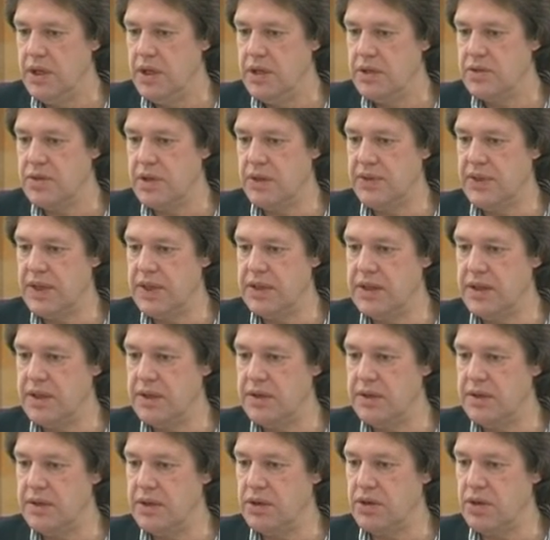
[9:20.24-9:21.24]
So I think
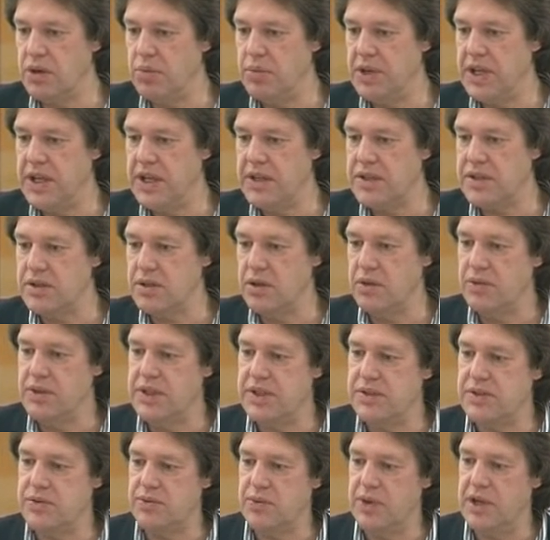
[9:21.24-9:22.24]
the combination of
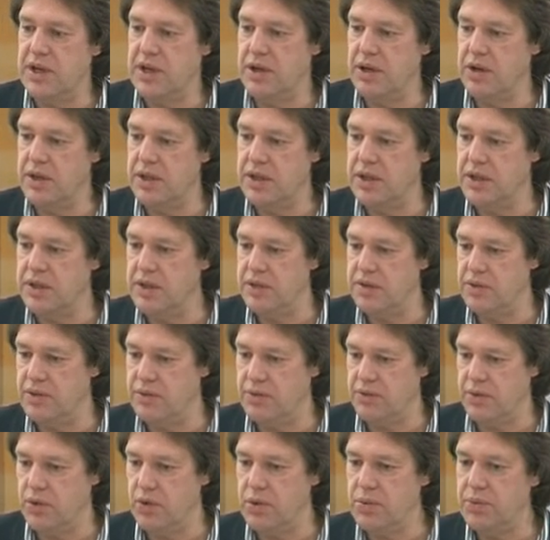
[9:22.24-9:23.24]
these three learning
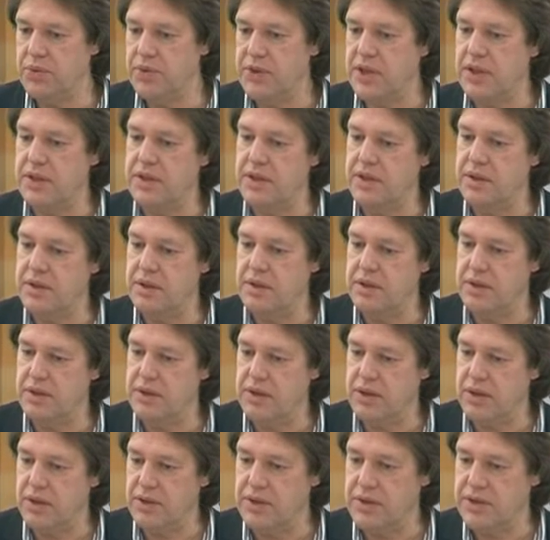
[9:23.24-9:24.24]
forms that
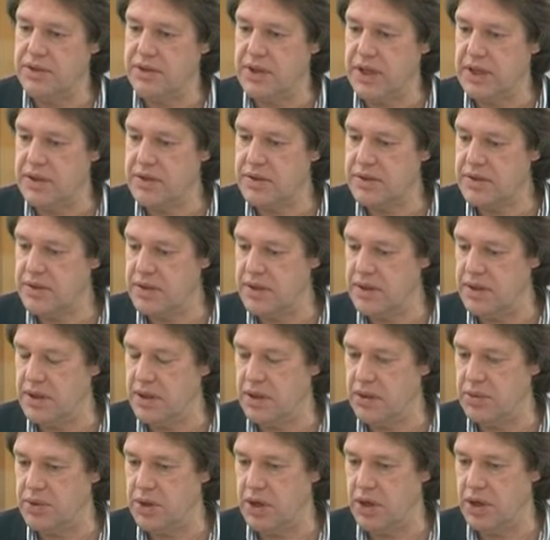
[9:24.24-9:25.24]
are discussed in
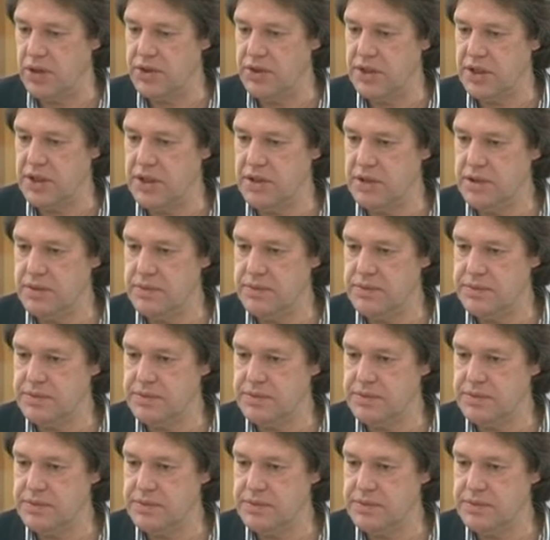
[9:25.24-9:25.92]
our article,